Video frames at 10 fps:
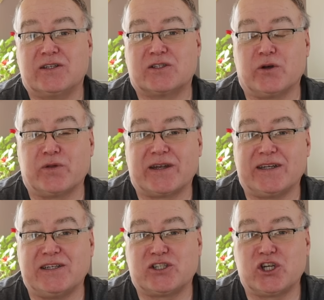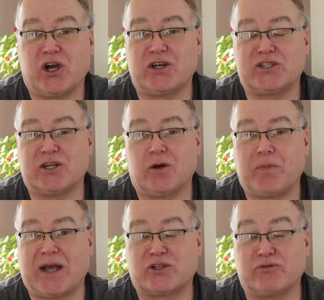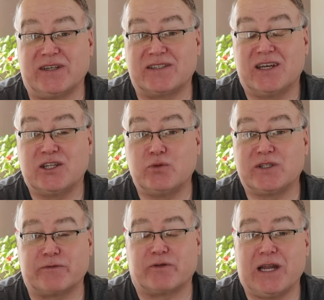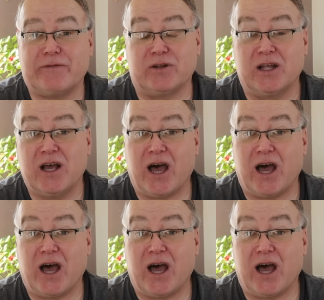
so that it is charging our batteries to a different level.